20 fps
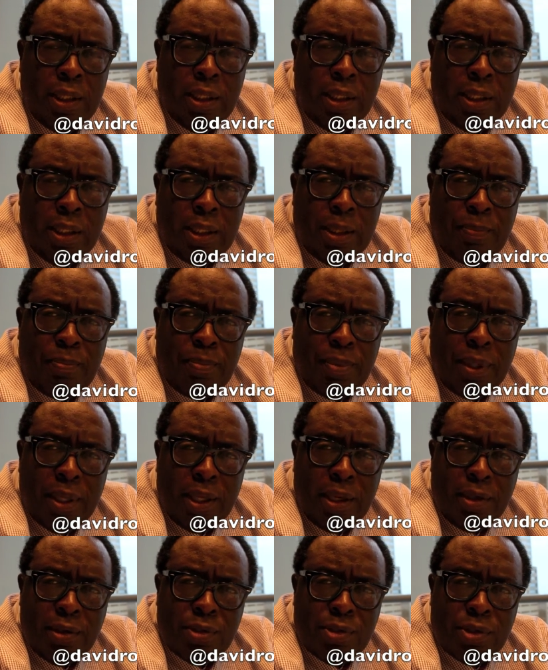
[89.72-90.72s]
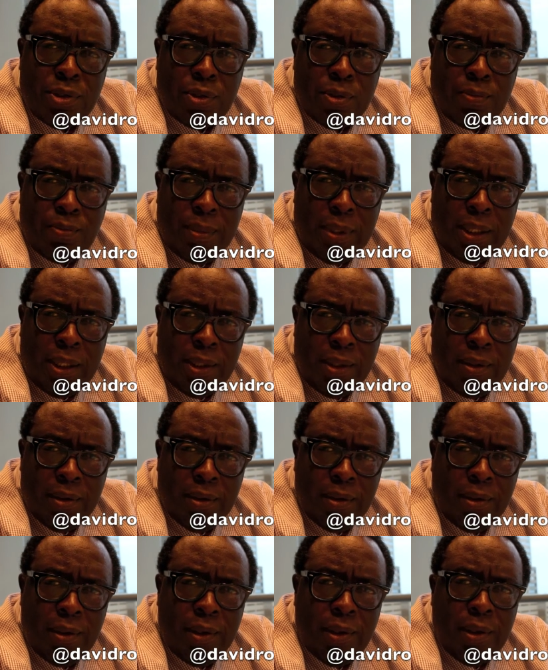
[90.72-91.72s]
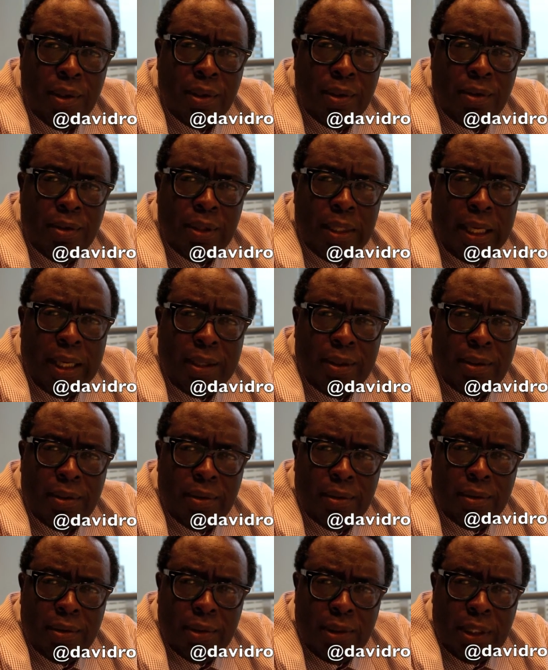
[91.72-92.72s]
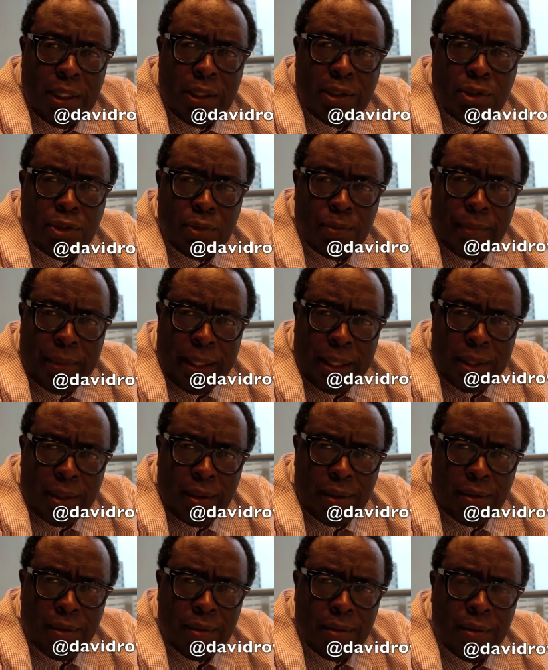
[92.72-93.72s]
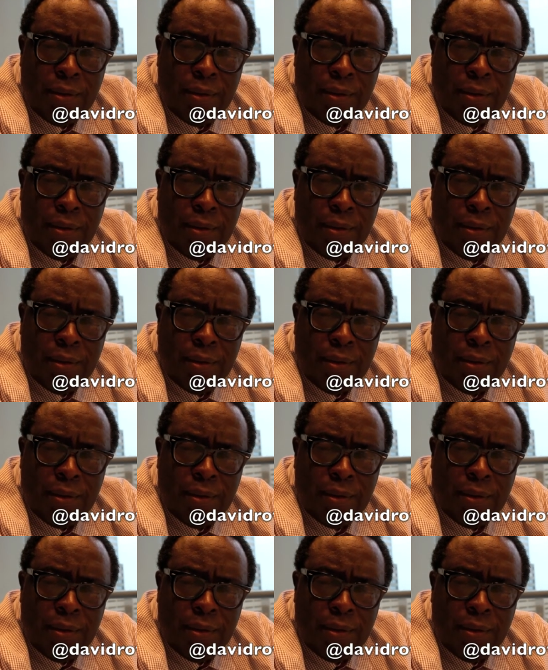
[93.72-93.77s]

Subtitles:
it appears to me that in Jamaica,